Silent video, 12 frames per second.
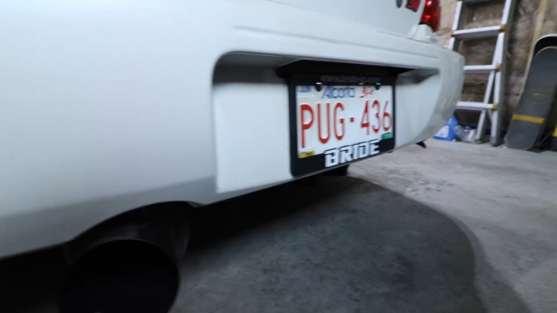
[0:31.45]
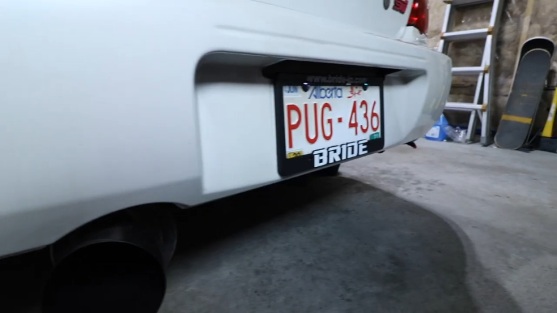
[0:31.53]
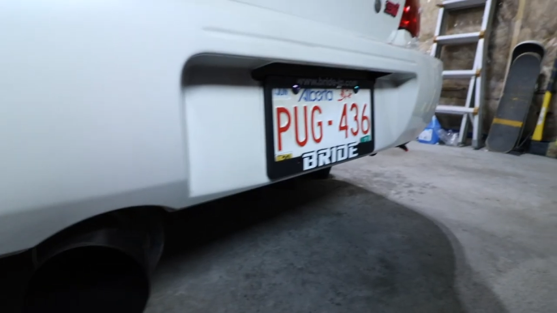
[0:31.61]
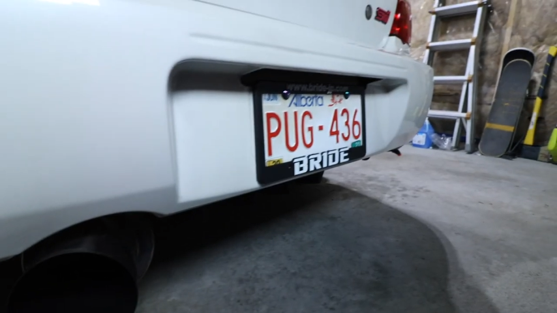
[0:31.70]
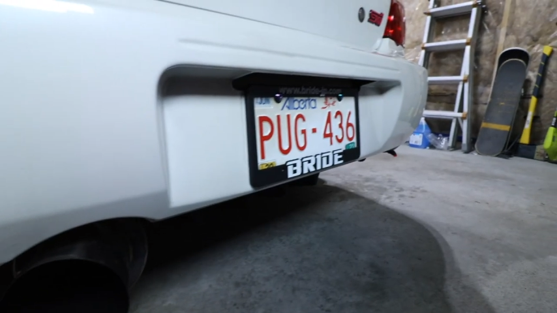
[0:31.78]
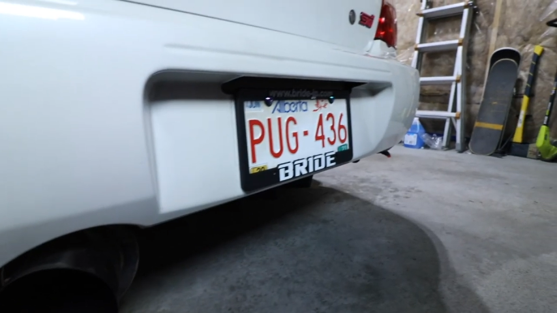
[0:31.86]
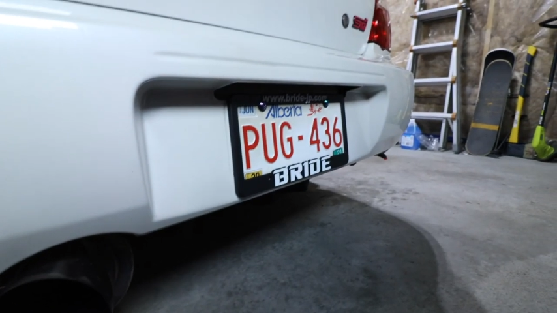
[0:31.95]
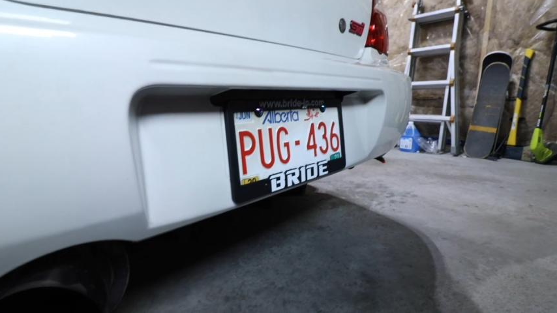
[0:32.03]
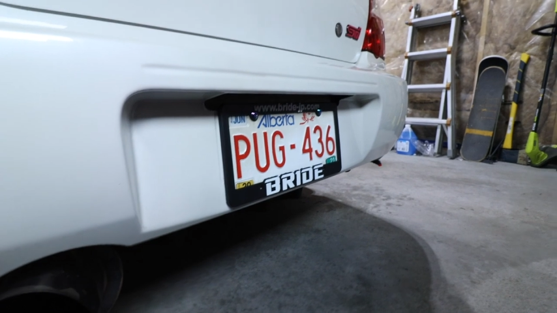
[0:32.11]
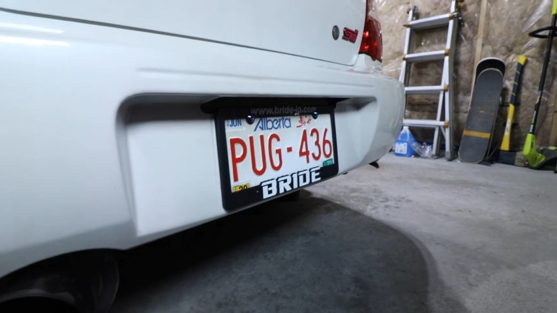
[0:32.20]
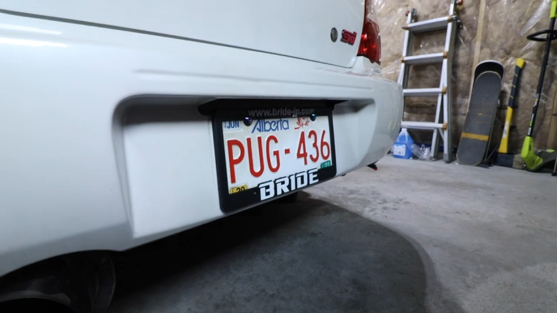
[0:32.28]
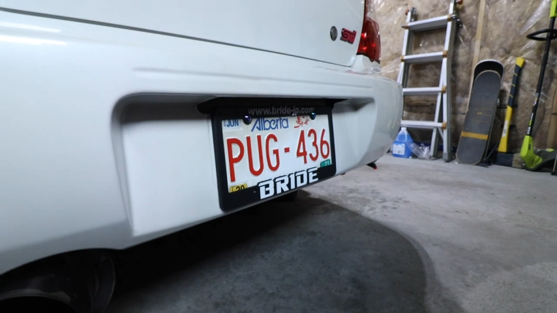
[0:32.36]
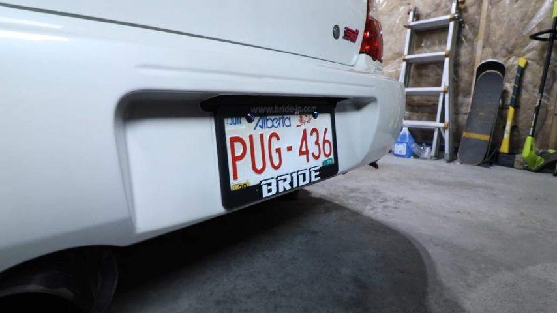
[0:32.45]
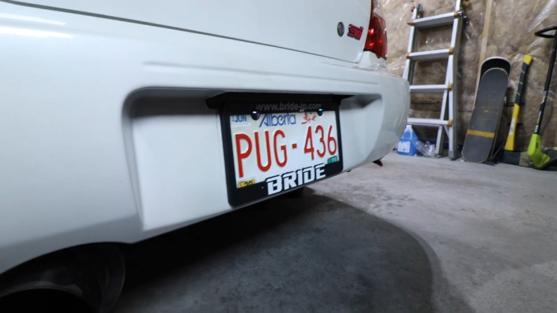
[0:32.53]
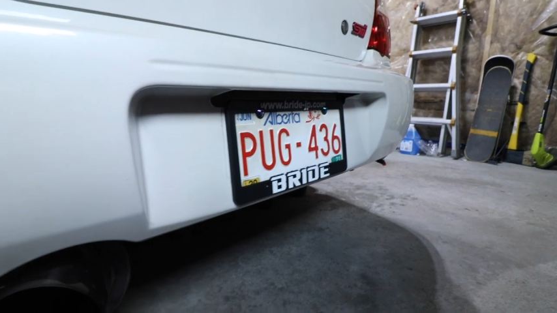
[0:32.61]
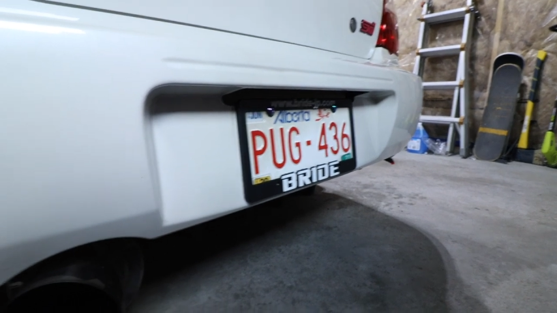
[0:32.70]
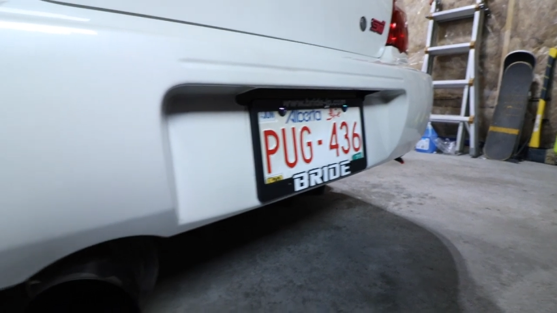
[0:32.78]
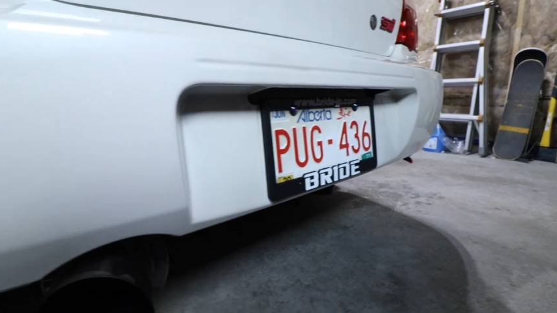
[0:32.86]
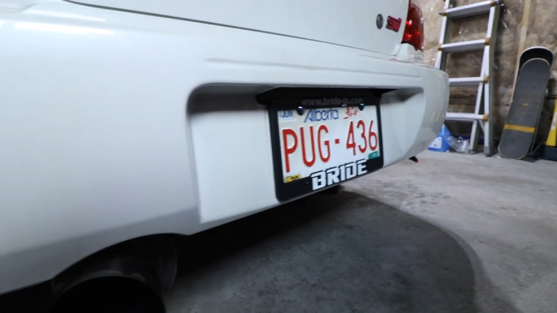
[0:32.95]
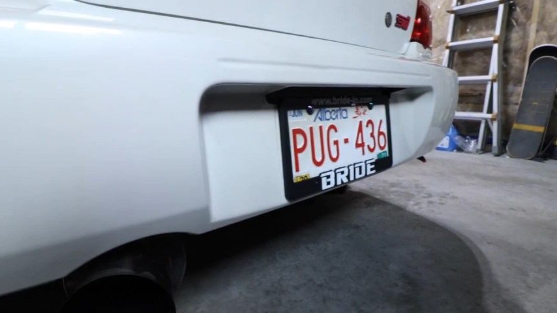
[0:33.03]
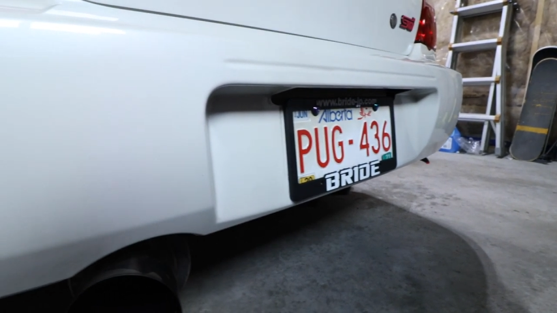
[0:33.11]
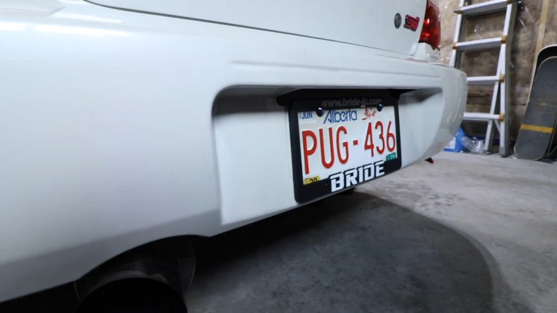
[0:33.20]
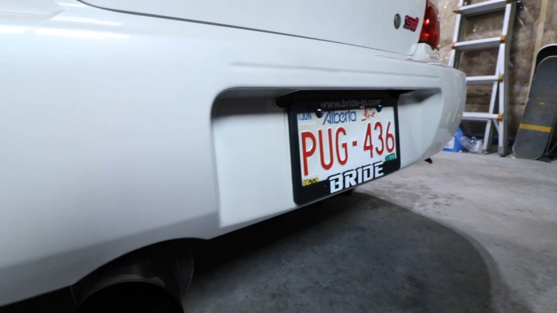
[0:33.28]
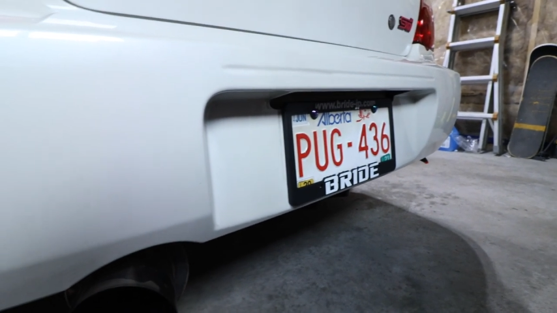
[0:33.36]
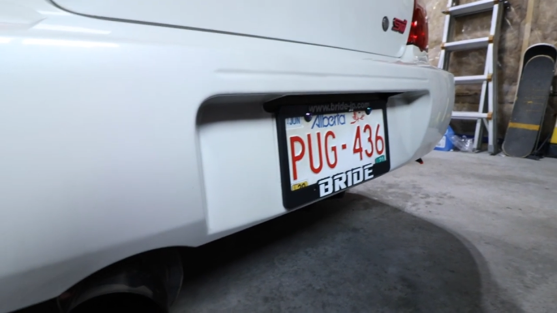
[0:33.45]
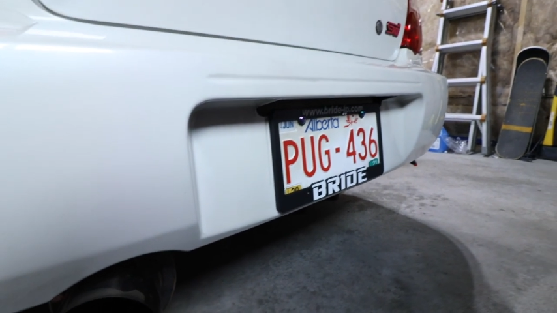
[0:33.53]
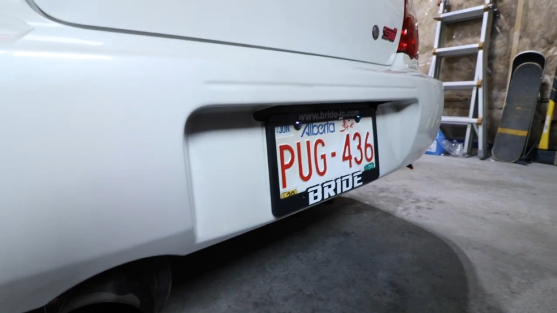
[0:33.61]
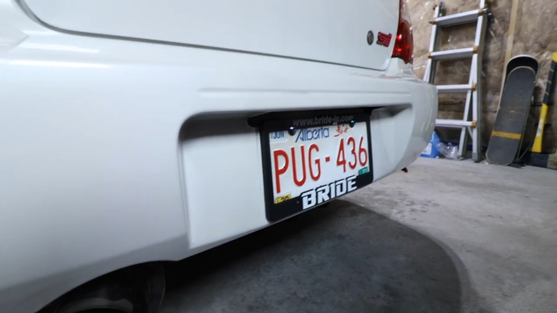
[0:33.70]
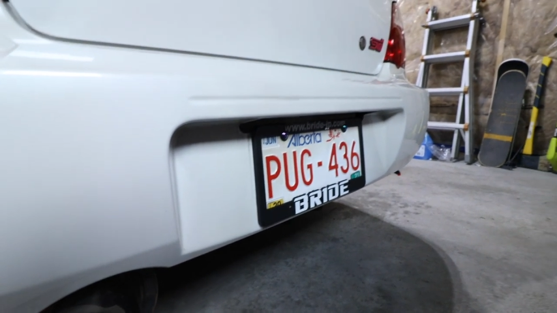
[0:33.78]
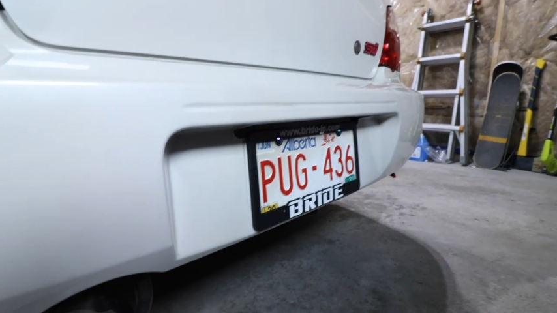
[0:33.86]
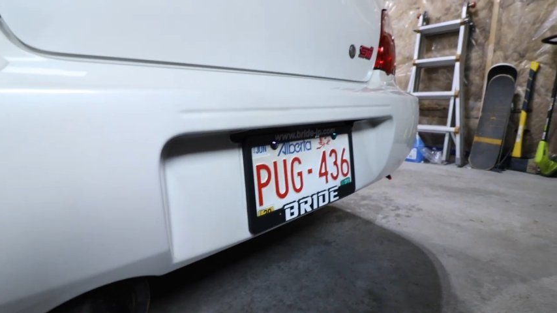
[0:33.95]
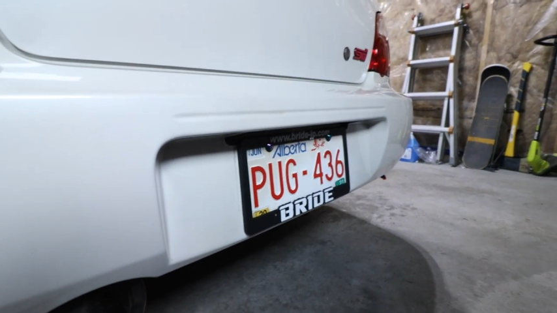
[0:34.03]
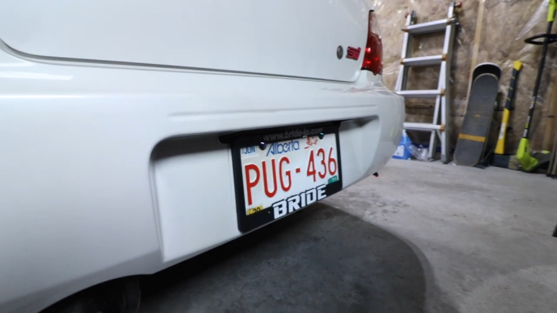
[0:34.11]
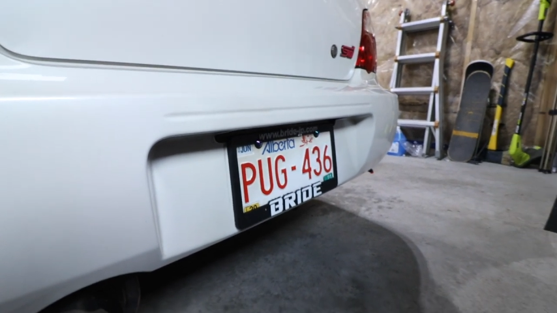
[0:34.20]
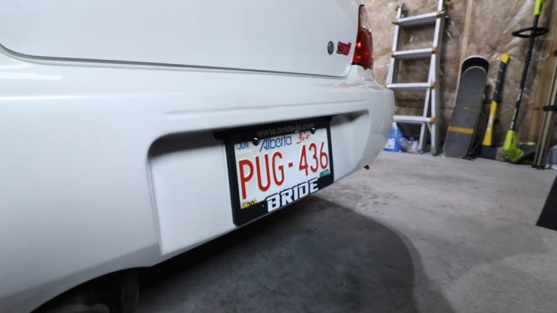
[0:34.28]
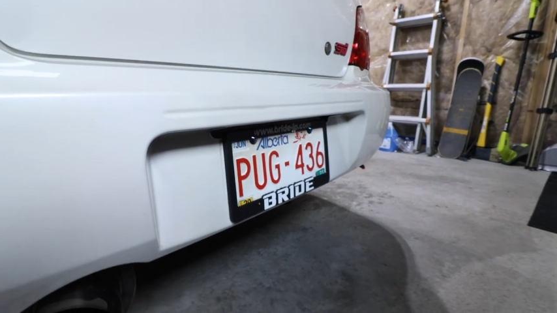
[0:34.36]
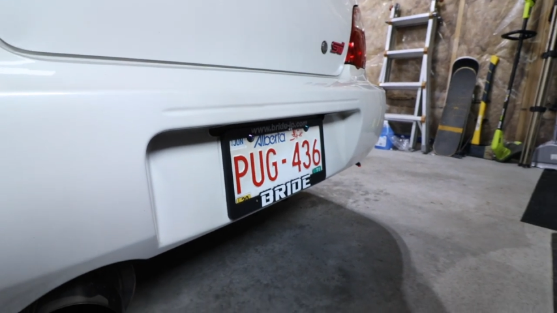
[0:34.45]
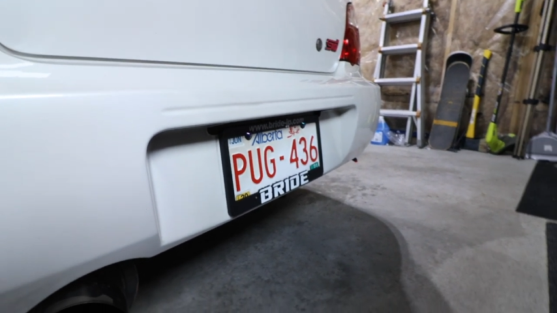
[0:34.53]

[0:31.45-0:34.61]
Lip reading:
[unreadable: no face in view]